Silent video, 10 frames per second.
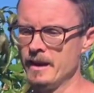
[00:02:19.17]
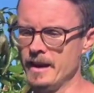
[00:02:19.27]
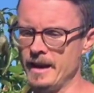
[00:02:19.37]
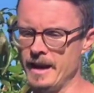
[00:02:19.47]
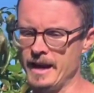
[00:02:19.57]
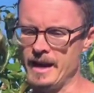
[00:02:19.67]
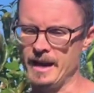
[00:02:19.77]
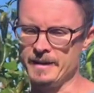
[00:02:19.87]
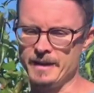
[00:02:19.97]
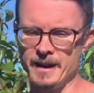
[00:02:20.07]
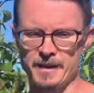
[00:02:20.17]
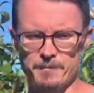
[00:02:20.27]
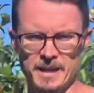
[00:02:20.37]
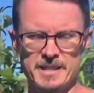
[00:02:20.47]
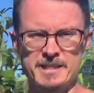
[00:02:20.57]
And then I
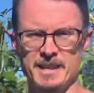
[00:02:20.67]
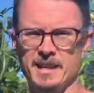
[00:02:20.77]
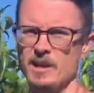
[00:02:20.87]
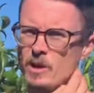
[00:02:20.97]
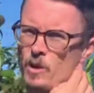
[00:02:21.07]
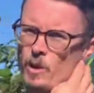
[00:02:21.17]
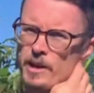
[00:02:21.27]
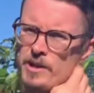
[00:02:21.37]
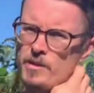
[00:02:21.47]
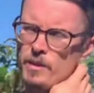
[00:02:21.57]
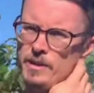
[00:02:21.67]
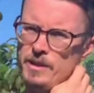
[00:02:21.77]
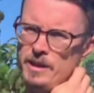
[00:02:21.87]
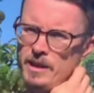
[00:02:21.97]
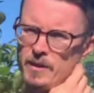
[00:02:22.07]
mixed it in accordance with
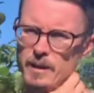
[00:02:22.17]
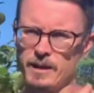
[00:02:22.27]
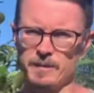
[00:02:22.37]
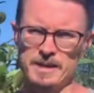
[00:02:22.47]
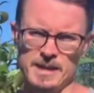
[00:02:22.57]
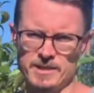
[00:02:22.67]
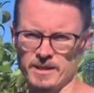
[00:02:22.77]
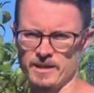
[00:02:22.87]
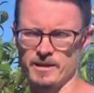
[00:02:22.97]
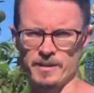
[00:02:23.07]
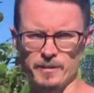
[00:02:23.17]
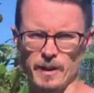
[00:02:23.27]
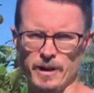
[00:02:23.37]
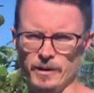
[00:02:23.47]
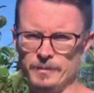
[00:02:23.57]
the recommendations on the
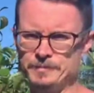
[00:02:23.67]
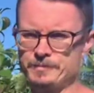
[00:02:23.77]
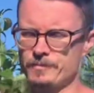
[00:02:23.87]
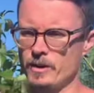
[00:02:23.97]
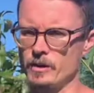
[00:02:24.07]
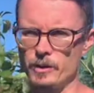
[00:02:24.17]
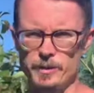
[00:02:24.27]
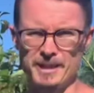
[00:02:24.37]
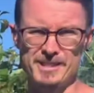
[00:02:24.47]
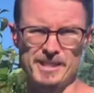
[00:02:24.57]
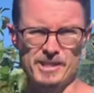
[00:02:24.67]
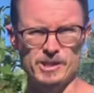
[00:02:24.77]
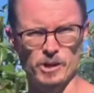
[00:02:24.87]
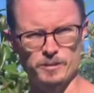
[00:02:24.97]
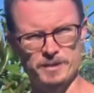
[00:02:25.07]
bottle. A little bit of dish
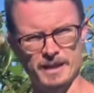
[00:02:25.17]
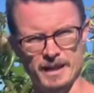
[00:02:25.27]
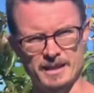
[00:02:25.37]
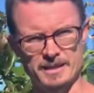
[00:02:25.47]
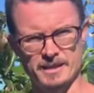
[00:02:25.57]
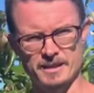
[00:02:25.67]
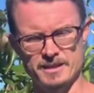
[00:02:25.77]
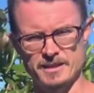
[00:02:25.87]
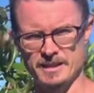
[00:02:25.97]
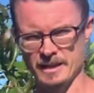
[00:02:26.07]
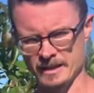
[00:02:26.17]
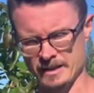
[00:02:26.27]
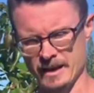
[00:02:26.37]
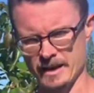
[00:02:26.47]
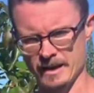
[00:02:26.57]
soap to get it to stick and
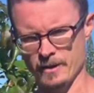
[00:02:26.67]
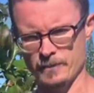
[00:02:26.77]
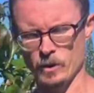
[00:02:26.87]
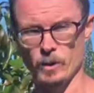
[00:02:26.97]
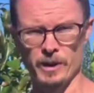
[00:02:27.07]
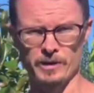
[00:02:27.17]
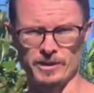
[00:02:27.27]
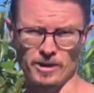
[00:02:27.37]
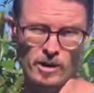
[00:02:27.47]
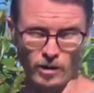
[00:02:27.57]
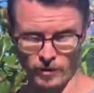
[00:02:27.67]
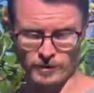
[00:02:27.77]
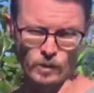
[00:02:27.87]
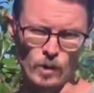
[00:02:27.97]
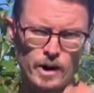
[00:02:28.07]
kind of help the oil dissolve
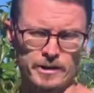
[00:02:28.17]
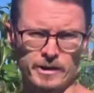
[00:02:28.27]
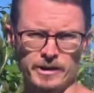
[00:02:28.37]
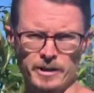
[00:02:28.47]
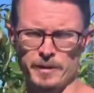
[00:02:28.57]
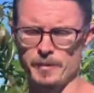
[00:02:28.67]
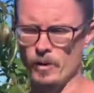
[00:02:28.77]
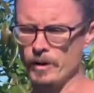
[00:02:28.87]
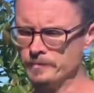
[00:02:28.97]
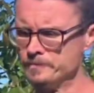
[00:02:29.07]
in water a little bit more.